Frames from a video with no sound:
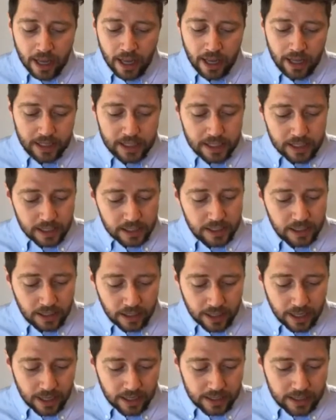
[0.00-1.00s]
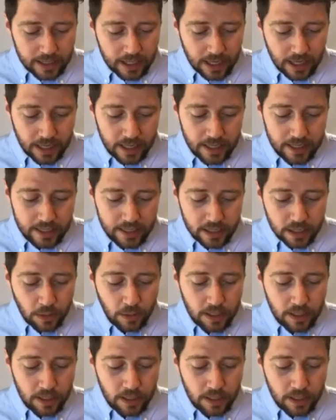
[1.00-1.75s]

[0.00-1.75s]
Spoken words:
It's 69 hectares. It's